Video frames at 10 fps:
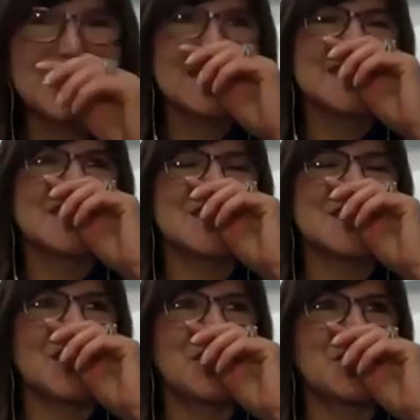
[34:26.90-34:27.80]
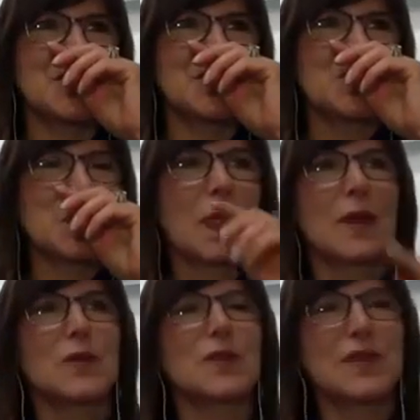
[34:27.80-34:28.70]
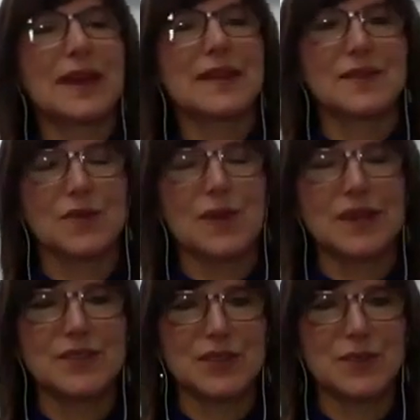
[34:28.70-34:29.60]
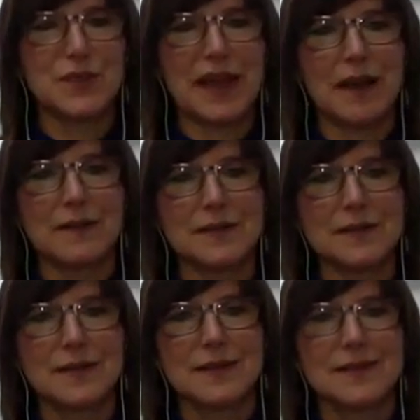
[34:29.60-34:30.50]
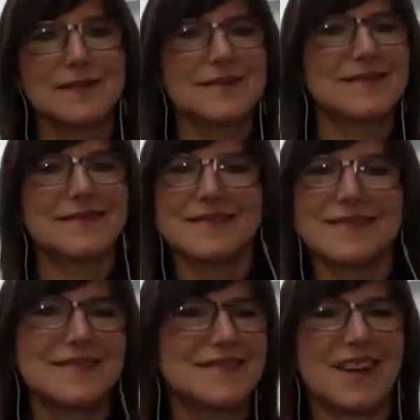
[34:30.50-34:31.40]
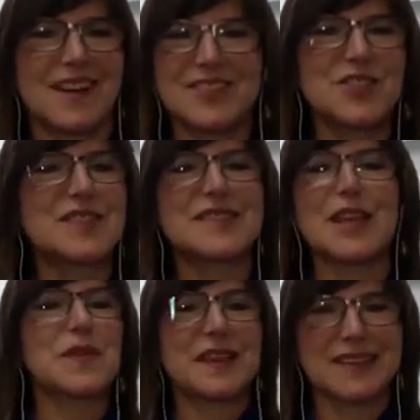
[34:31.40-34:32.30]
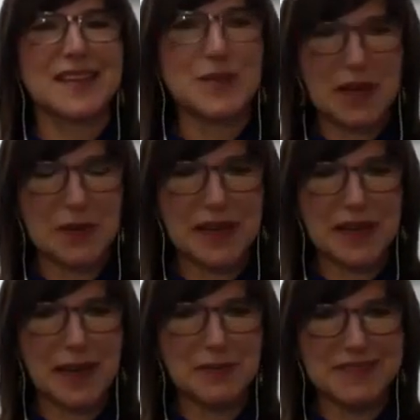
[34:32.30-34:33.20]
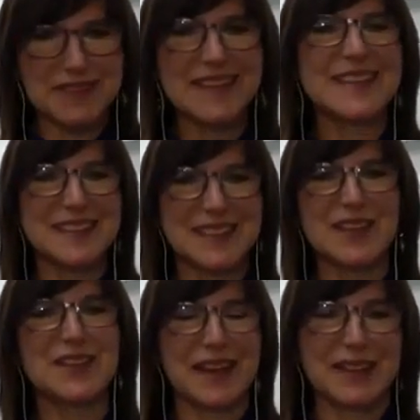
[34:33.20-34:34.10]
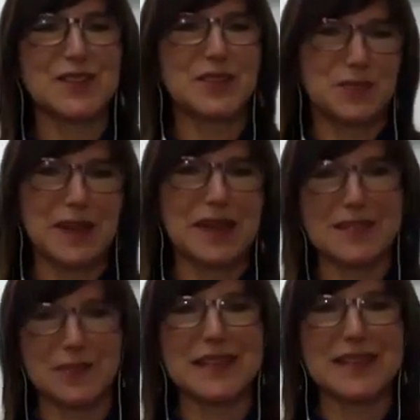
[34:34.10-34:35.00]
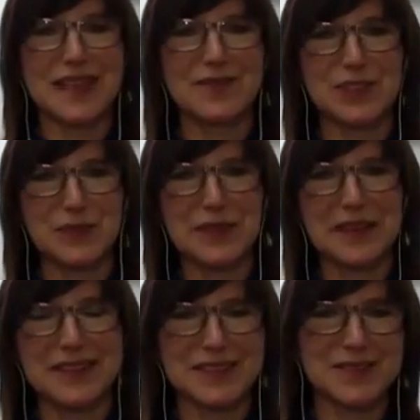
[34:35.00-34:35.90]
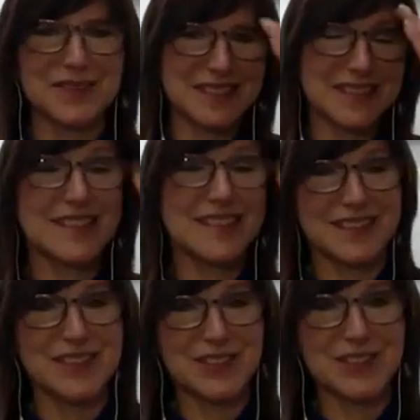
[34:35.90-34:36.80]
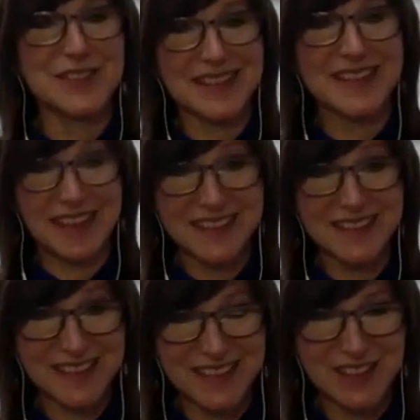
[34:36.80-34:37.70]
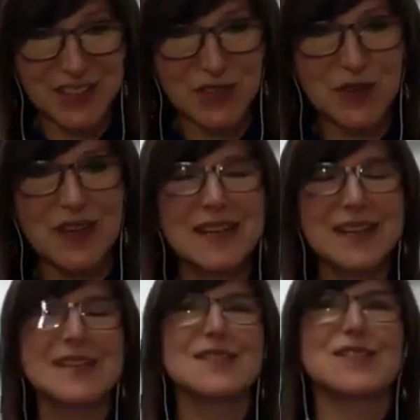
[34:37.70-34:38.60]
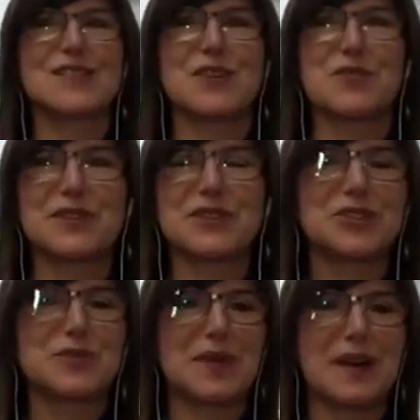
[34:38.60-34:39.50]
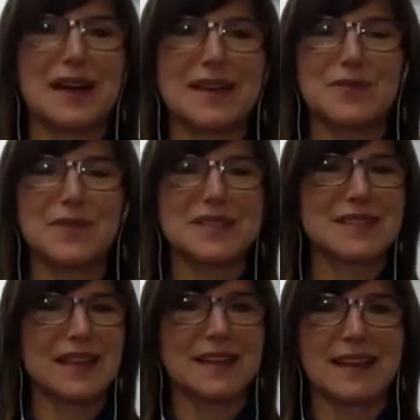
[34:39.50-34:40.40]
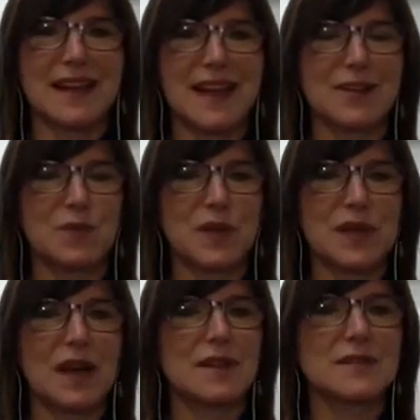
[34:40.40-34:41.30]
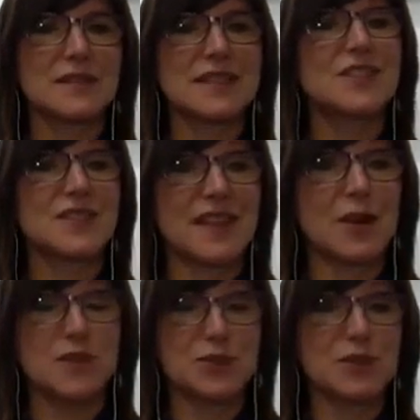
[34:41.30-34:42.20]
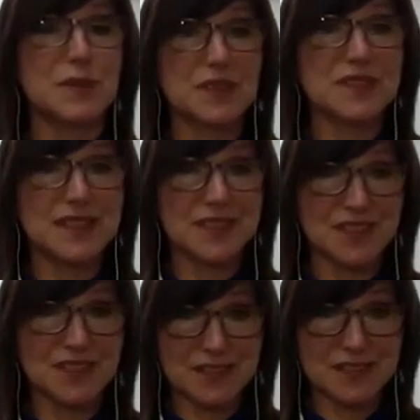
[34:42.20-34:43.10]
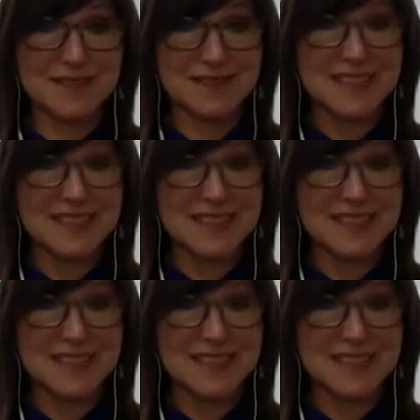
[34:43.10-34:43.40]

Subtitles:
So when you asked the question about, do the same things keep coming up? And I said, okay, so based on my life experience of like 60 years, like, yes, they do. So Richard Bach once said that we all teach that which we most need to learn.